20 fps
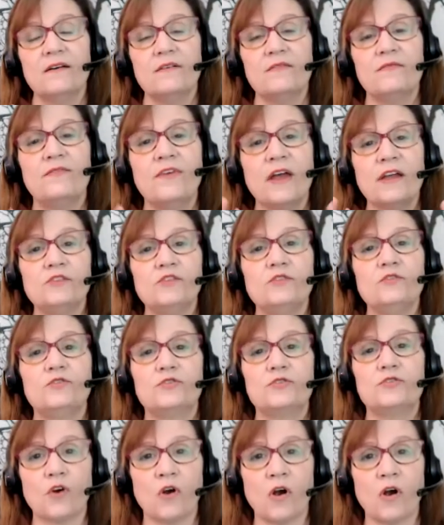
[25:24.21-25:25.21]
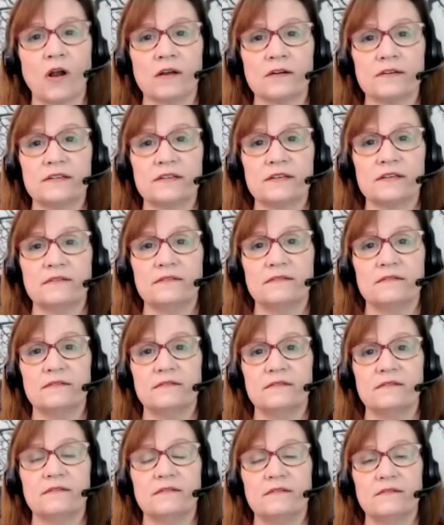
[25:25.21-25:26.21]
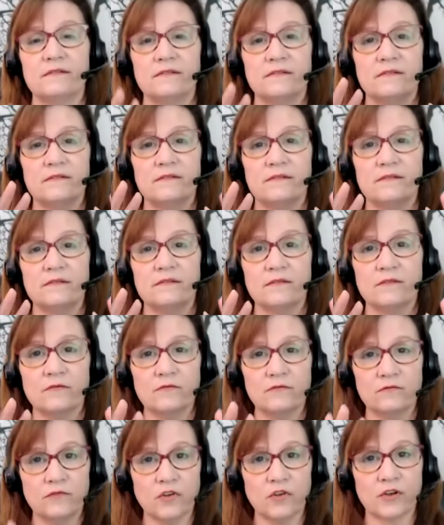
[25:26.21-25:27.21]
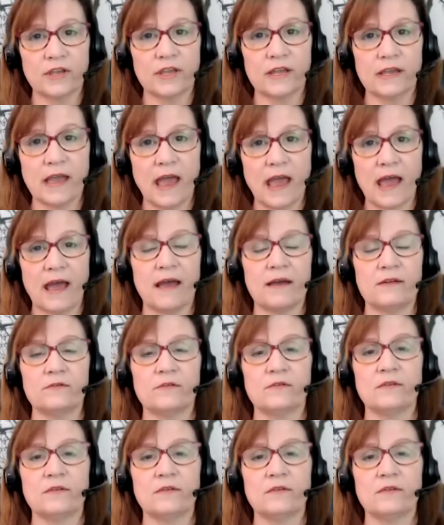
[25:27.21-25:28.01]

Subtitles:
then you start looking at,